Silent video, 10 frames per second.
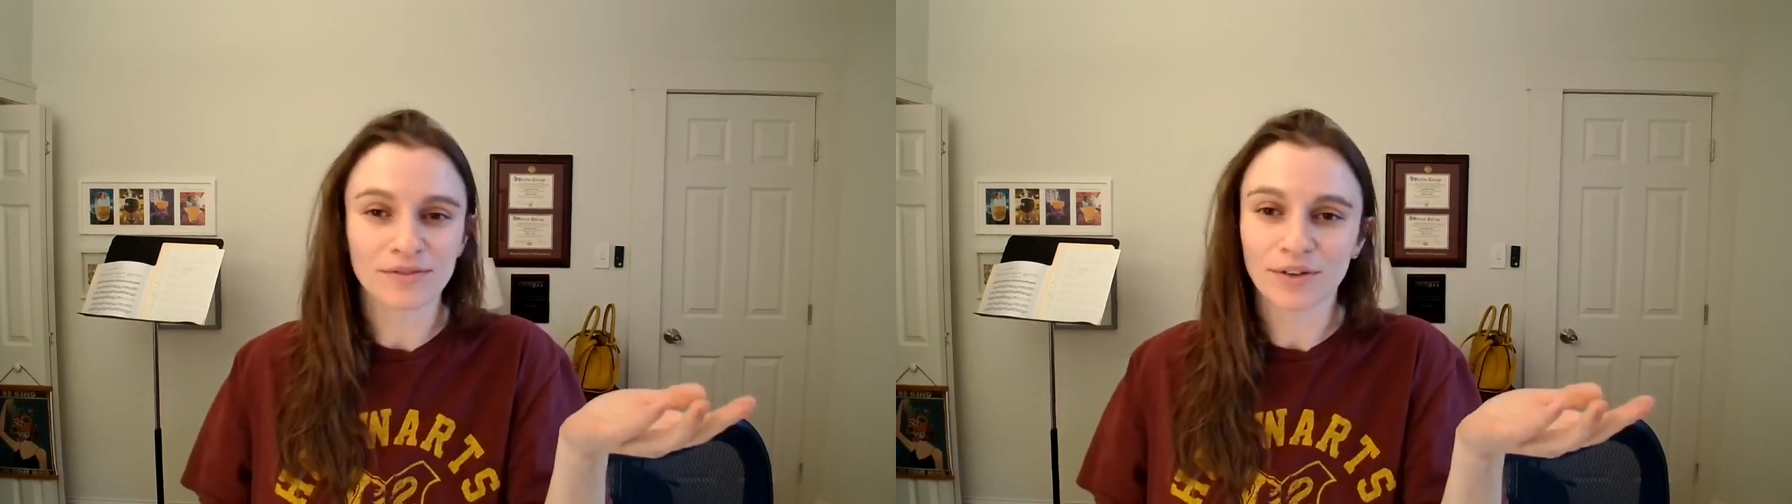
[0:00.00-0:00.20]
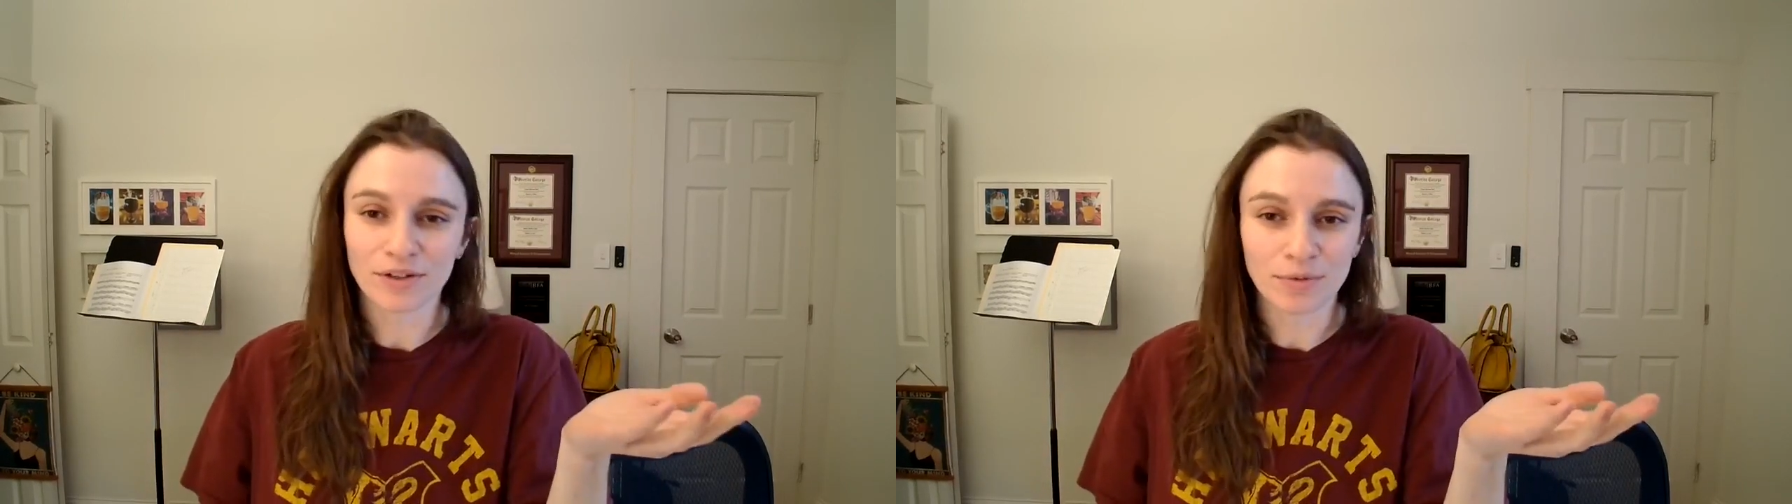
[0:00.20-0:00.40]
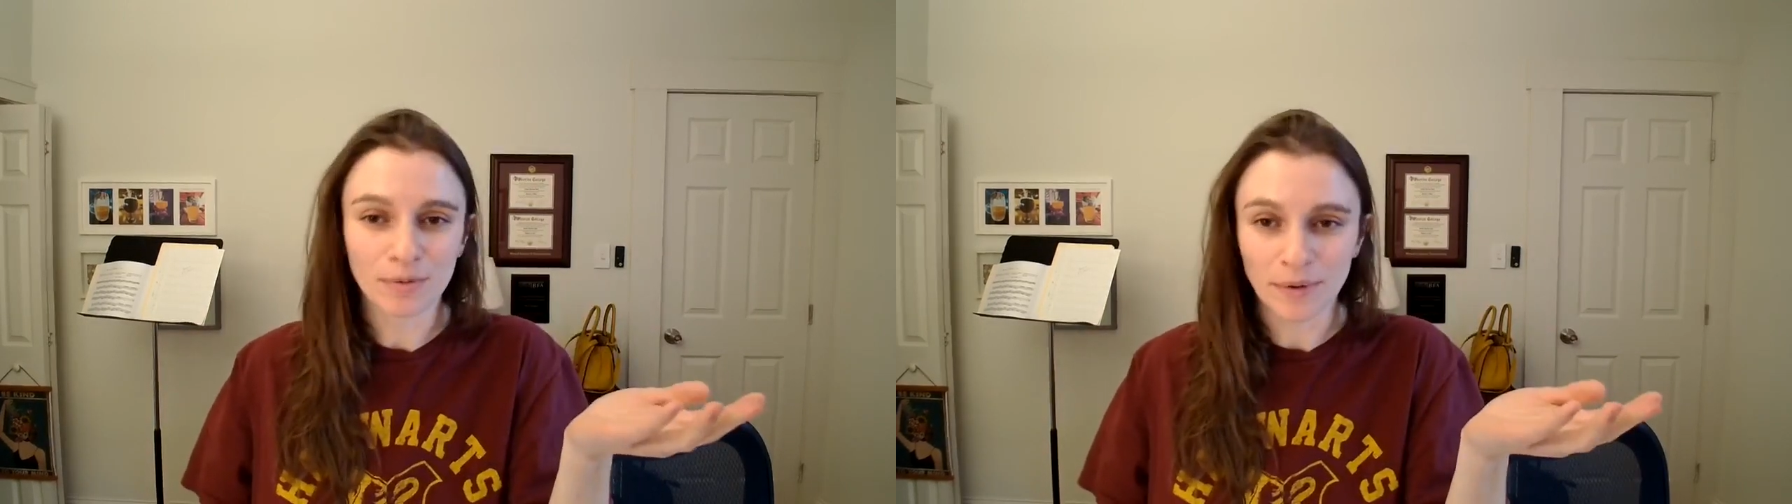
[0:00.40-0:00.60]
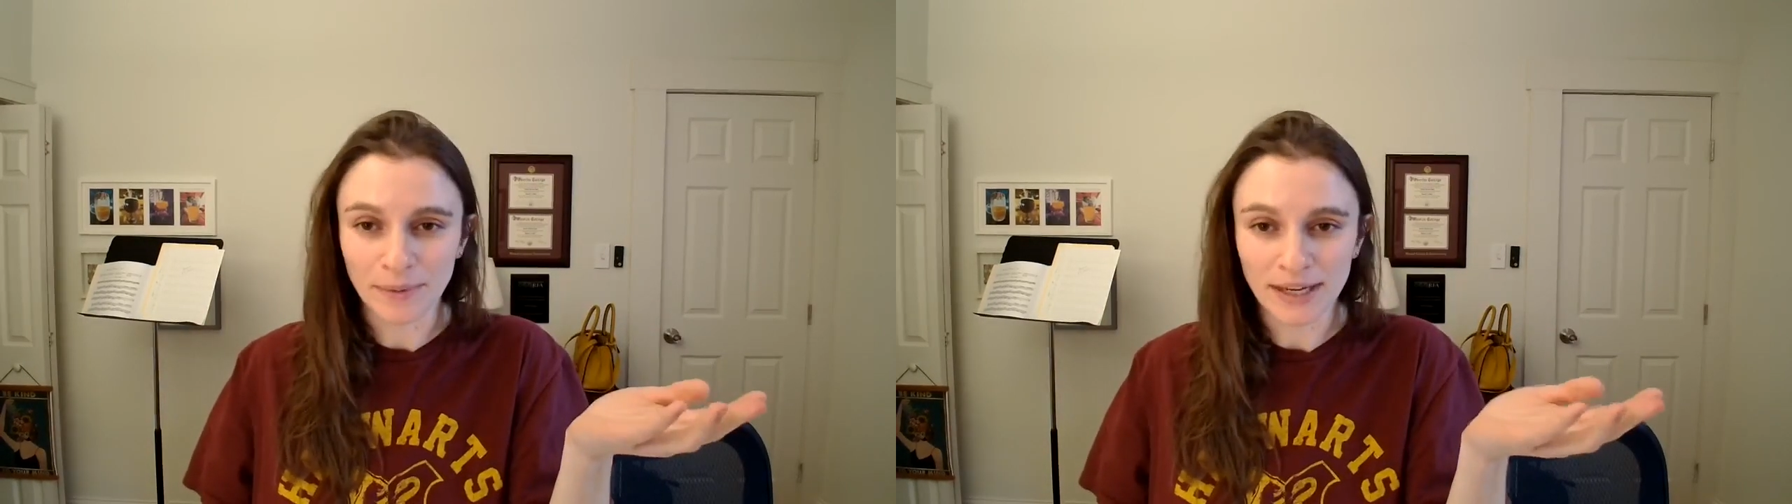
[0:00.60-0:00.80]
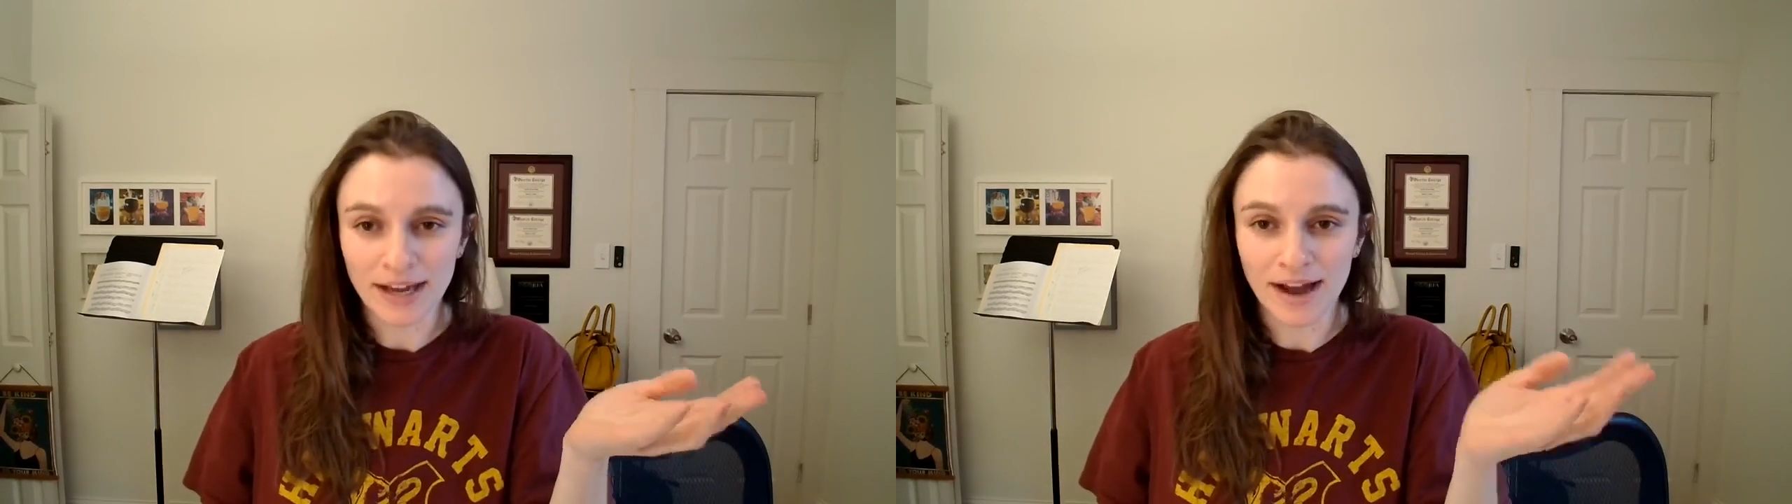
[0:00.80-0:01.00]
of Virtual
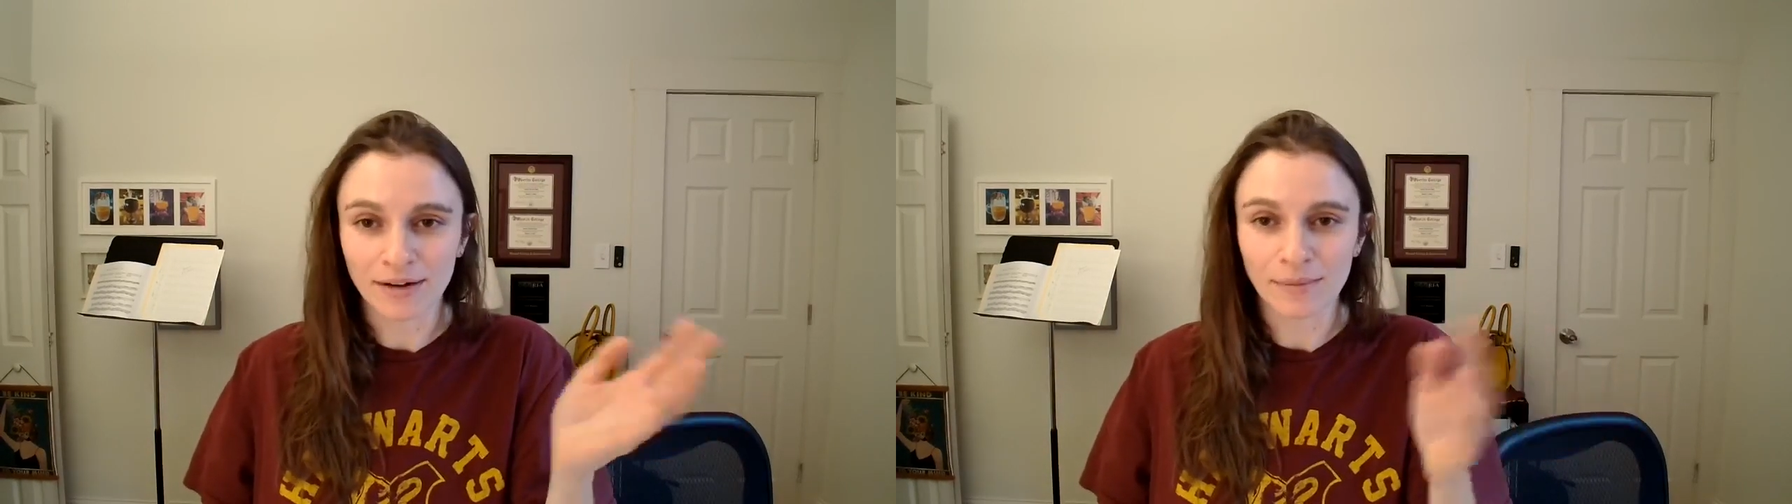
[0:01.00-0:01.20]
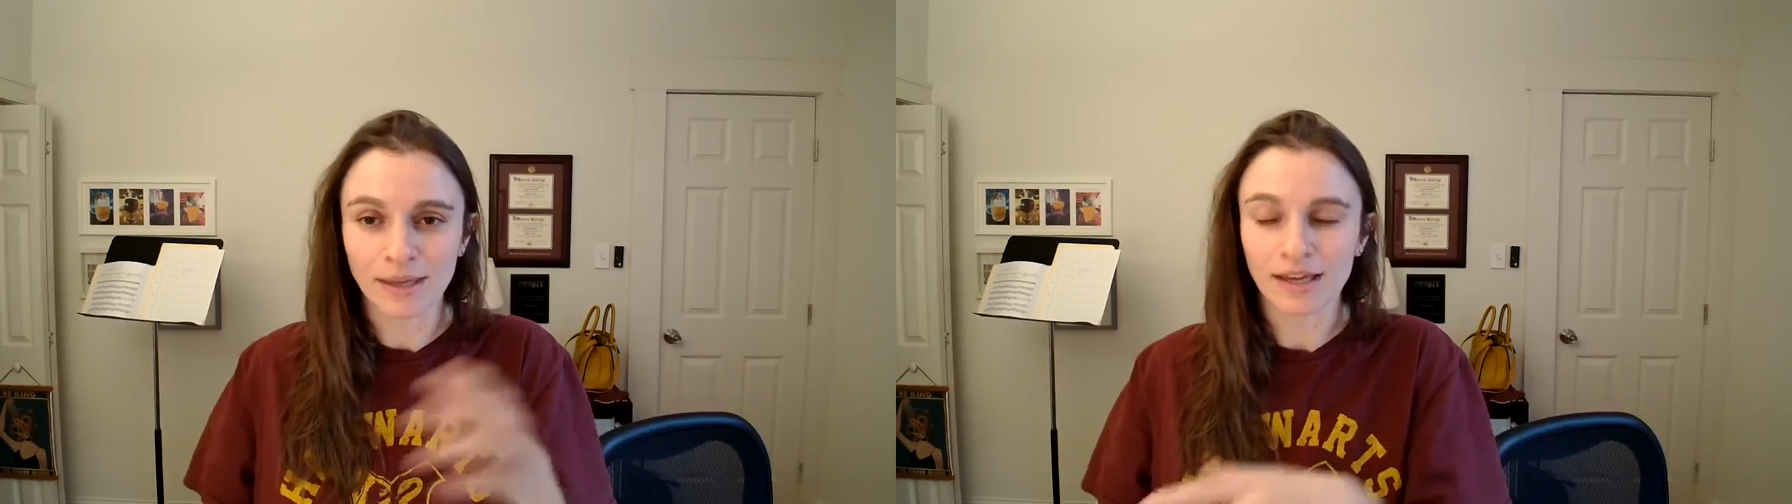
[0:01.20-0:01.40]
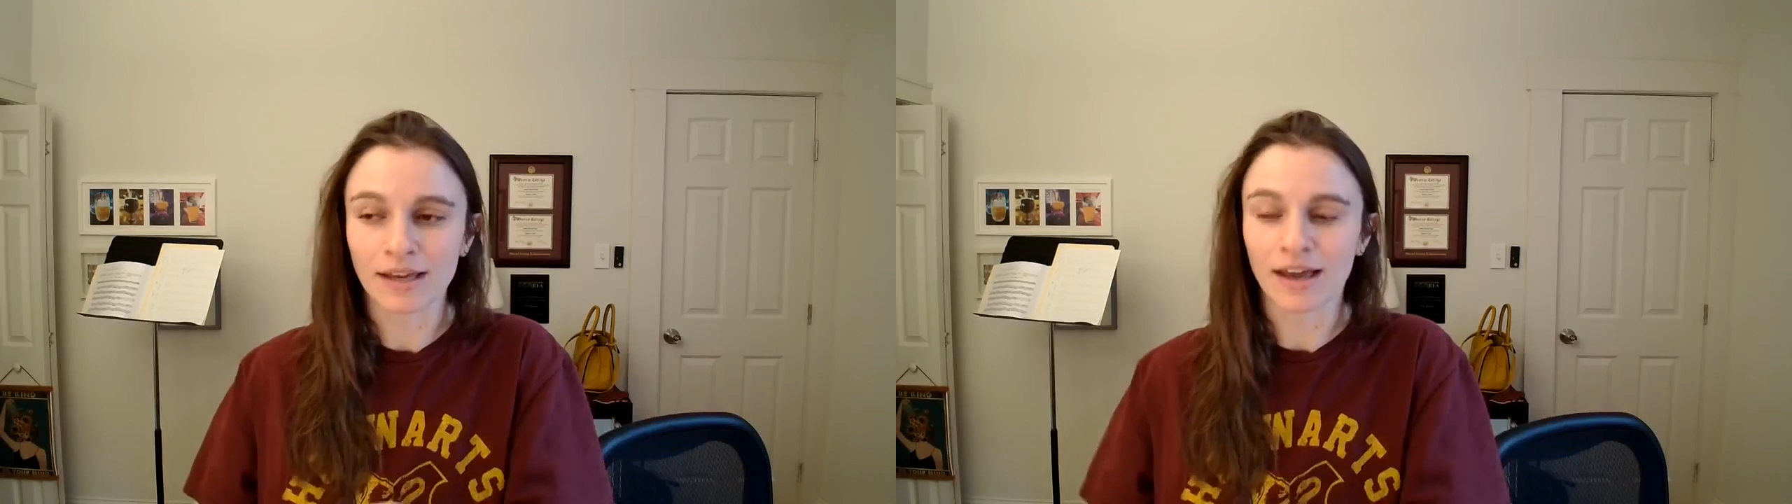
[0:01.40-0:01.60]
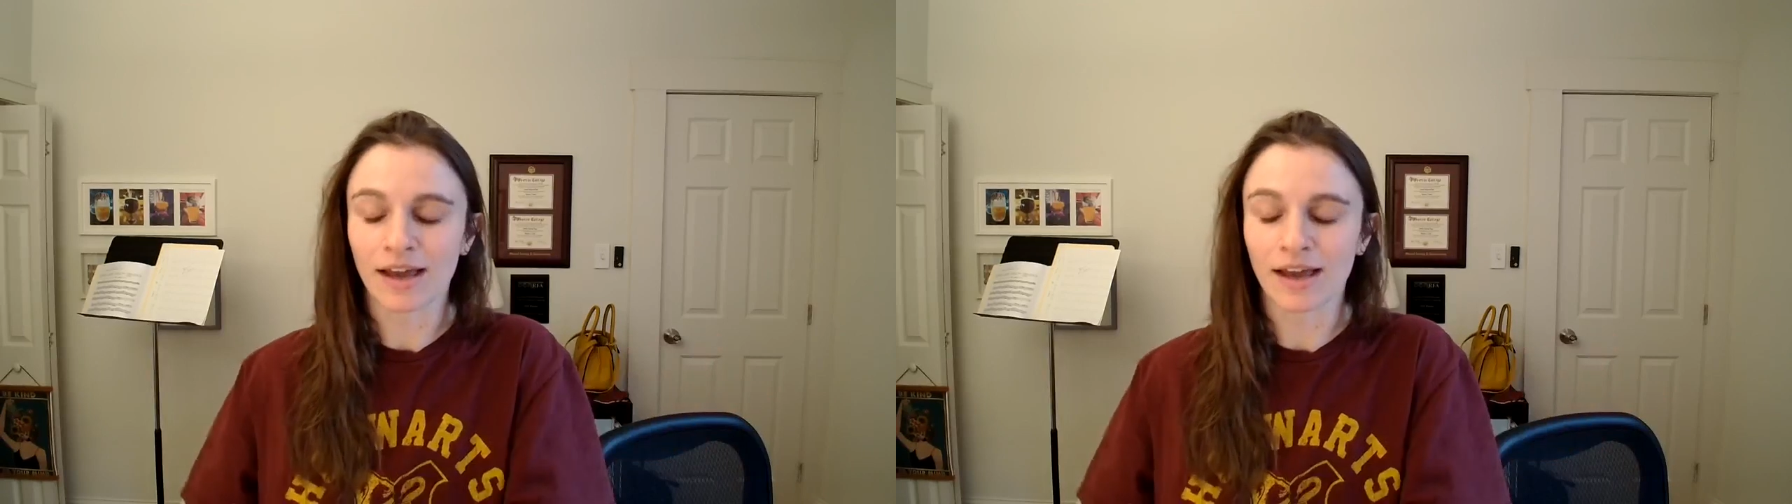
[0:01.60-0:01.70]
Woodwind Academy,